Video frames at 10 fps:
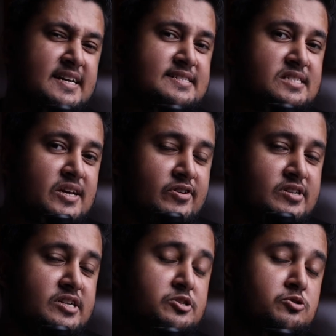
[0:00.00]

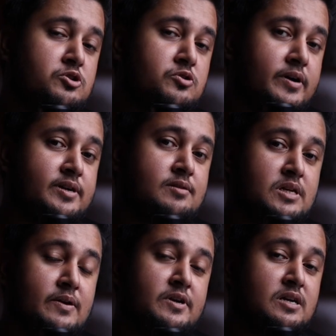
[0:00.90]
70 to 200
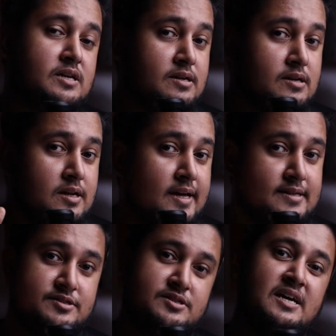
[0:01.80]
millimeter
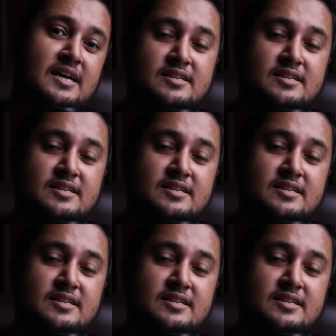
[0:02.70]
lens.